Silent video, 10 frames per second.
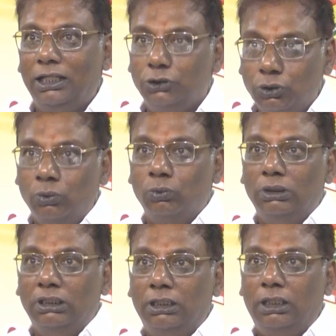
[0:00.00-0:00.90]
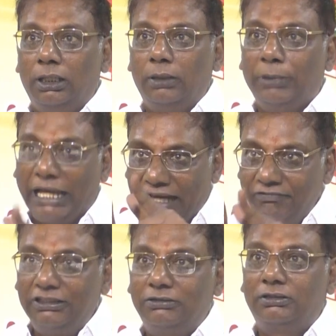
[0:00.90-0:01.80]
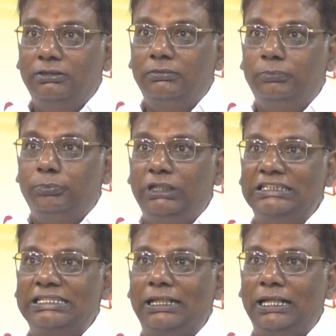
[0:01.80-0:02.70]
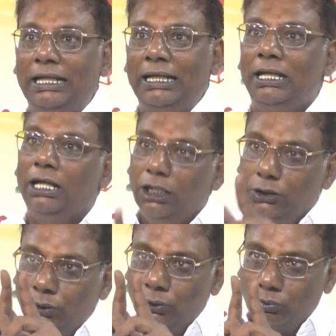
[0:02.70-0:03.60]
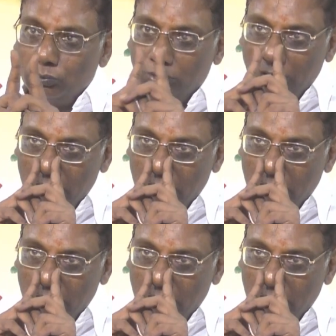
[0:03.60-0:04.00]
You behave decently. You